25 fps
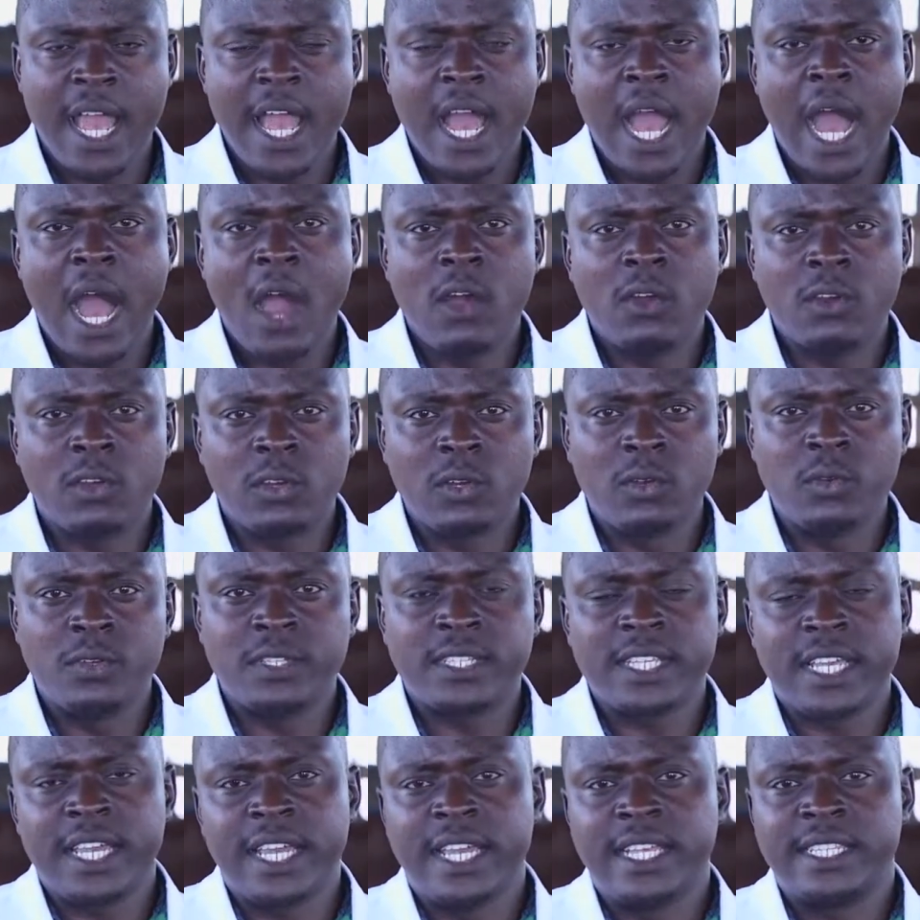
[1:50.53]
How
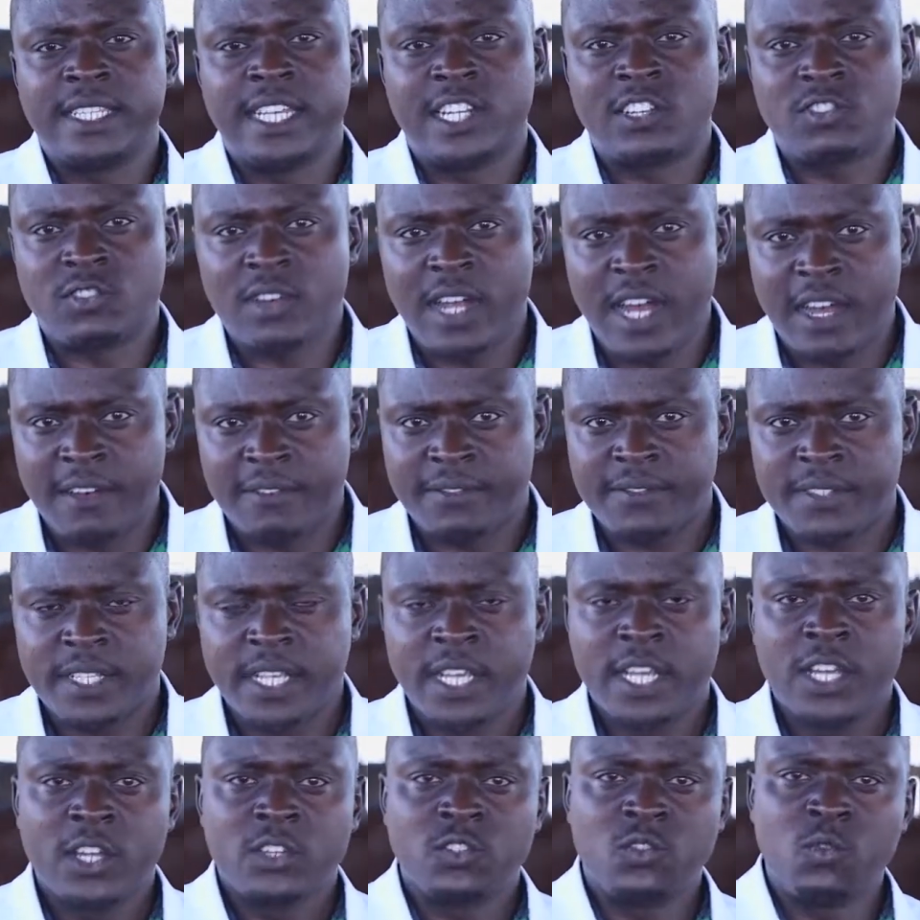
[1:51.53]
close is the troughs
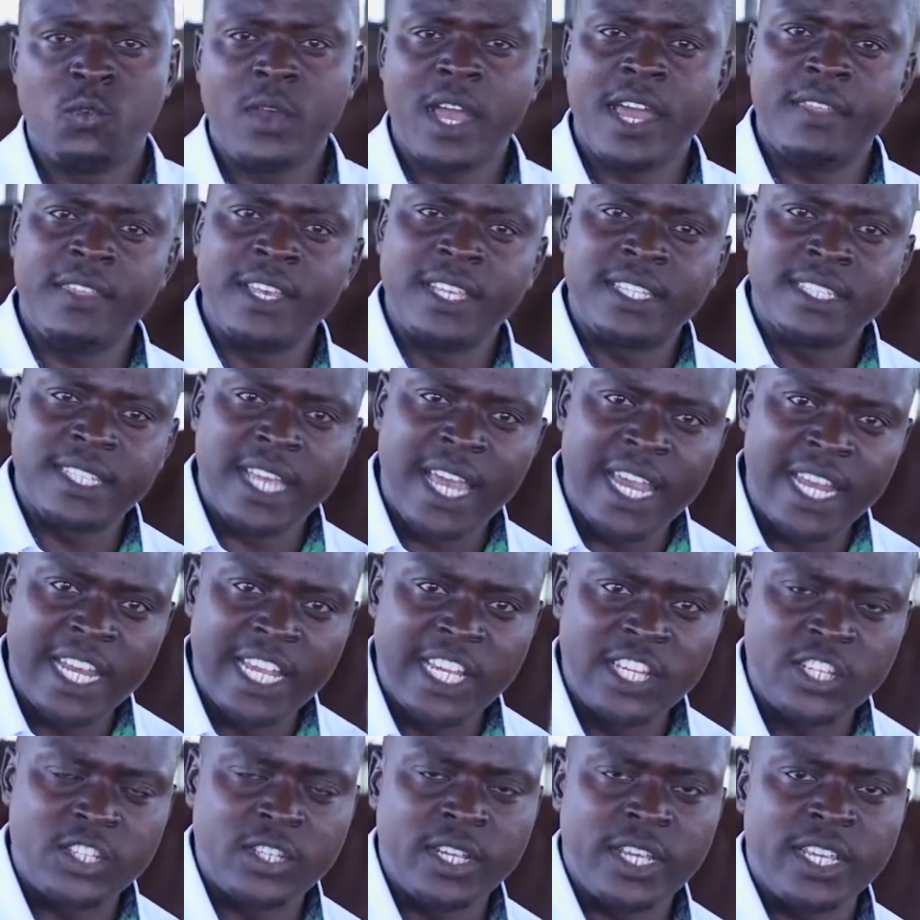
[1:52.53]
to where the
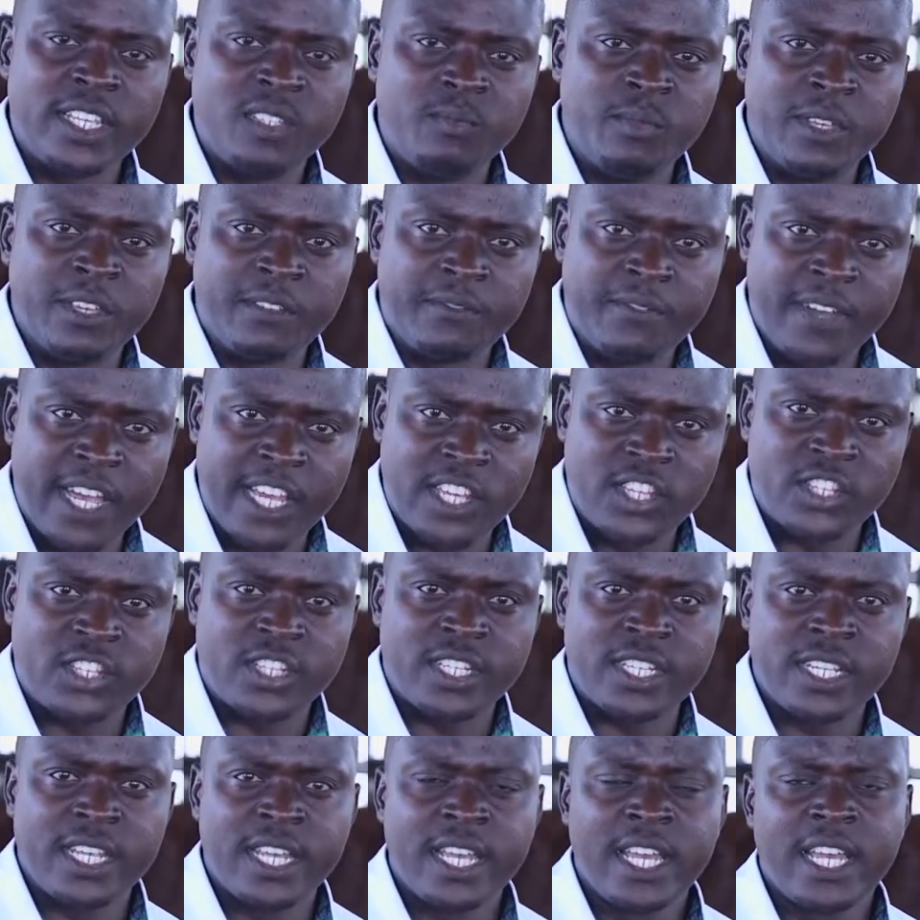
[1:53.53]
silage is being
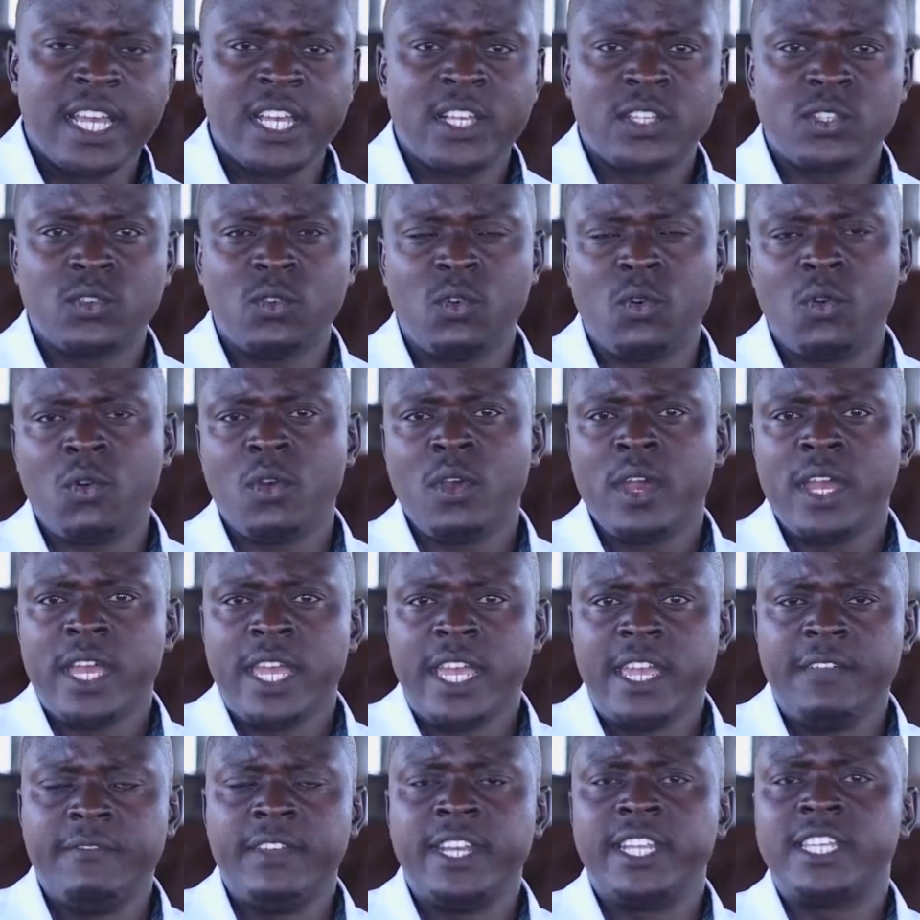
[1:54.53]
fetched? So
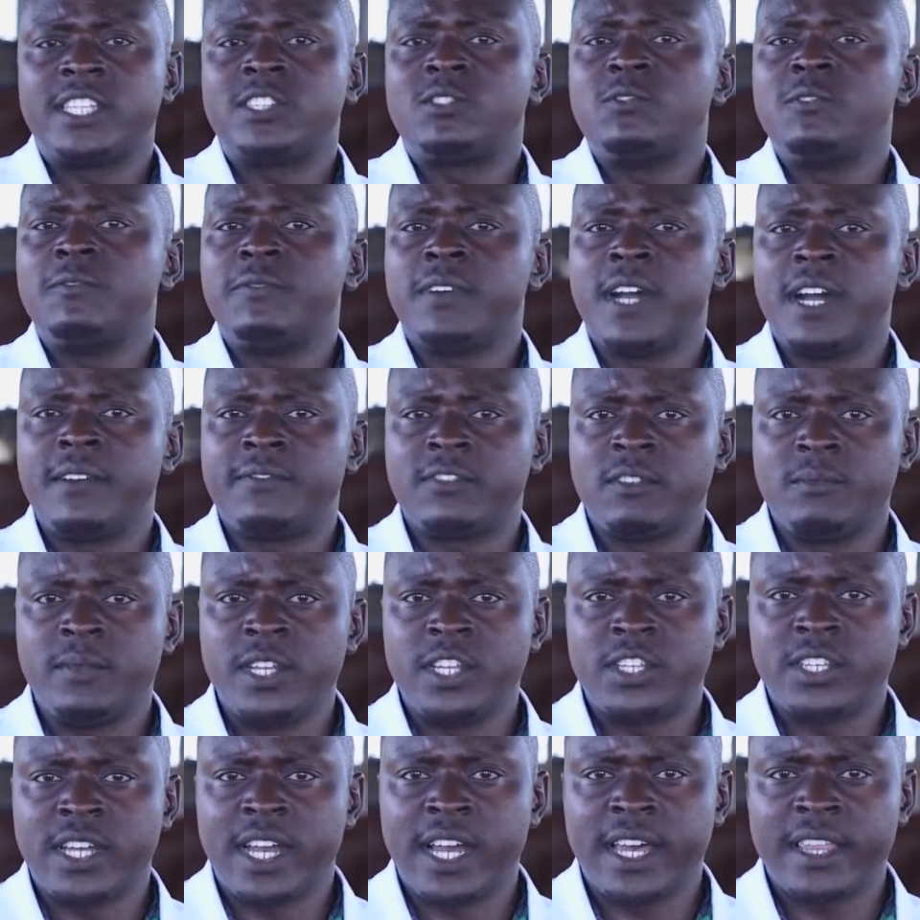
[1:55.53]
if it is too far from
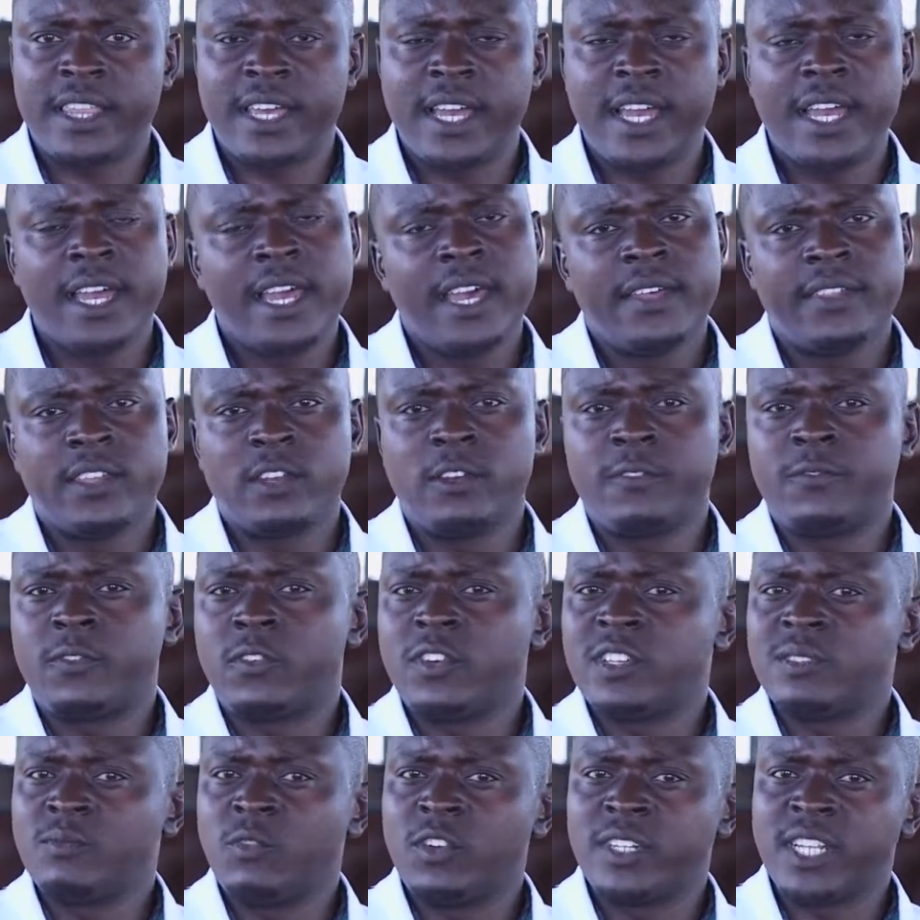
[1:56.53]
each other, then of
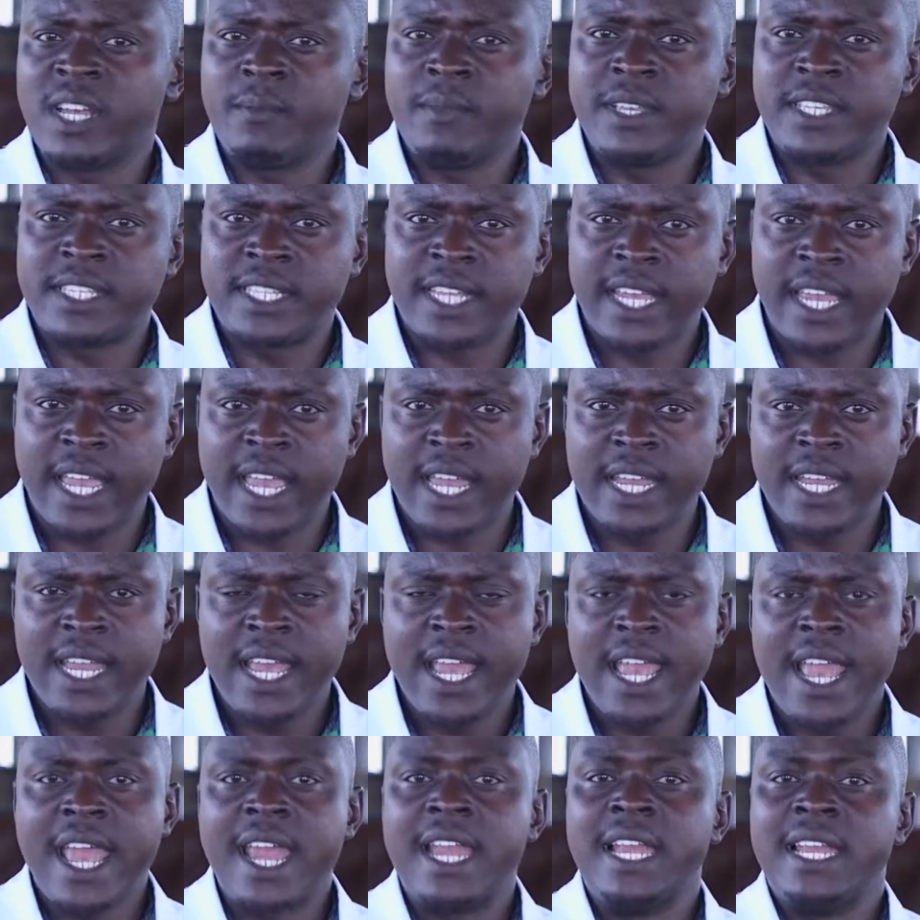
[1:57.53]
course more time is taken
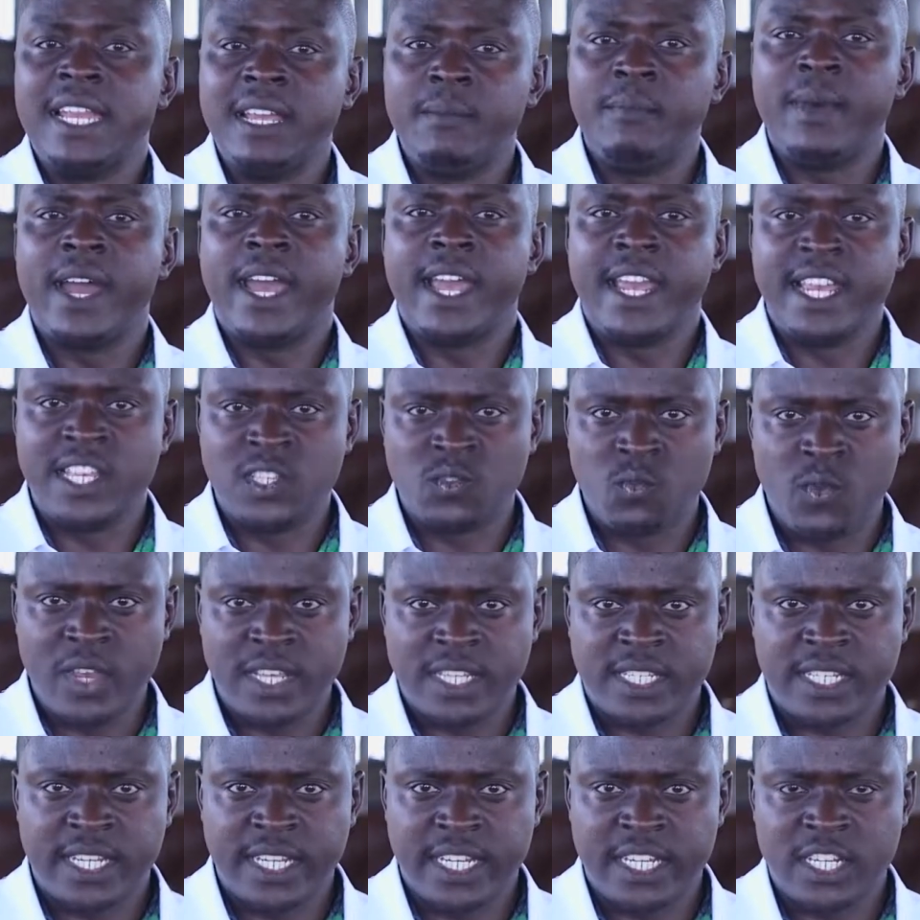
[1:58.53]
and labor is
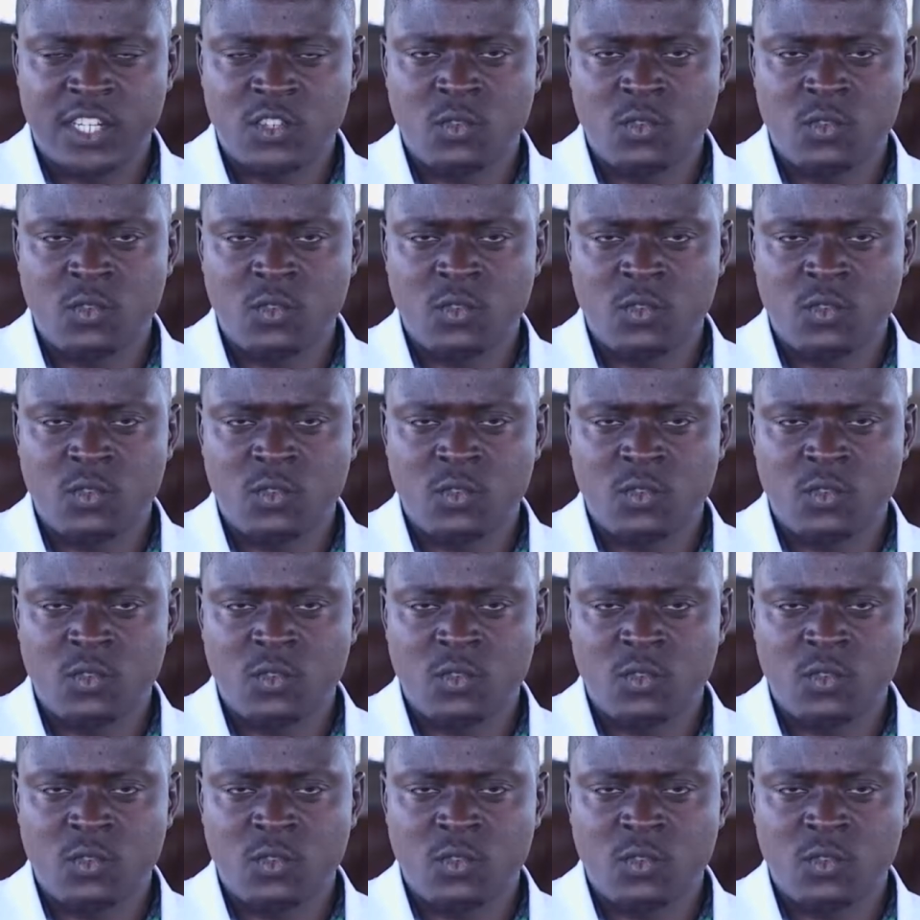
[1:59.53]
wasted.